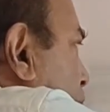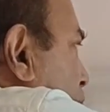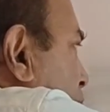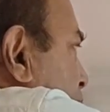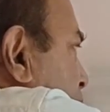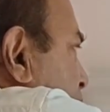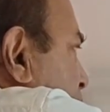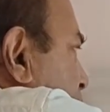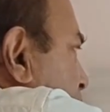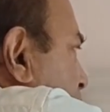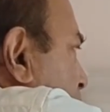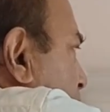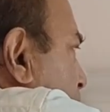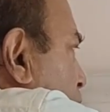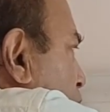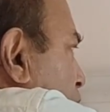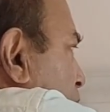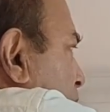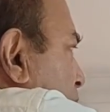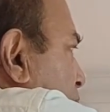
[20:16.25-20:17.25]
considering
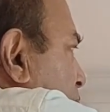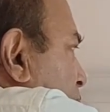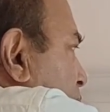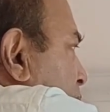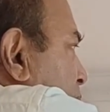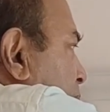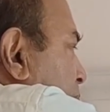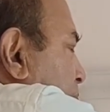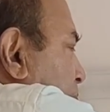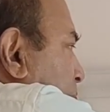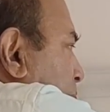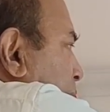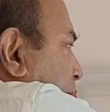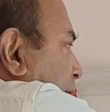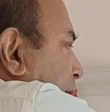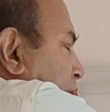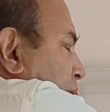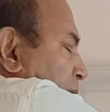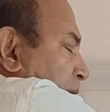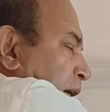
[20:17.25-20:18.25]
both are running in
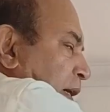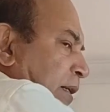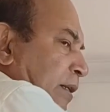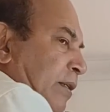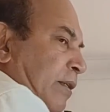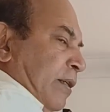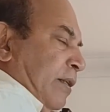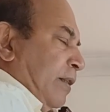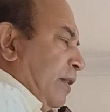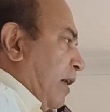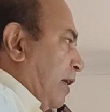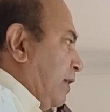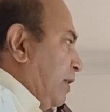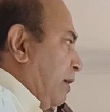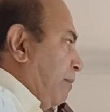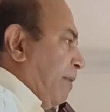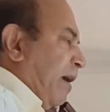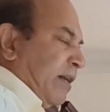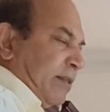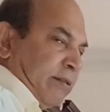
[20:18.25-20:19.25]
parallel. That is
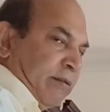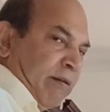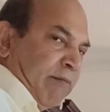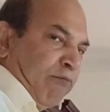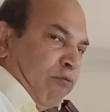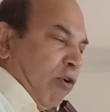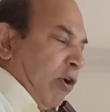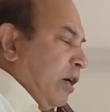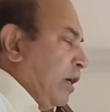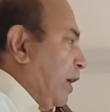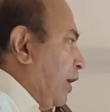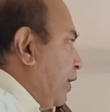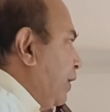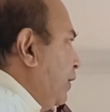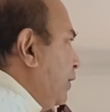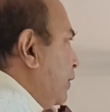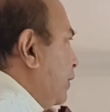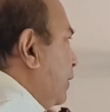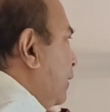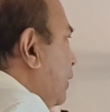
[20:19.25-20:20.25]
the maximum fault
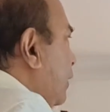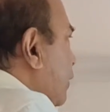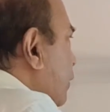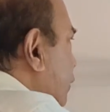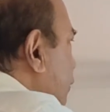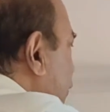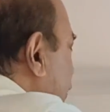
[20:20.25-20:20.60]
current. So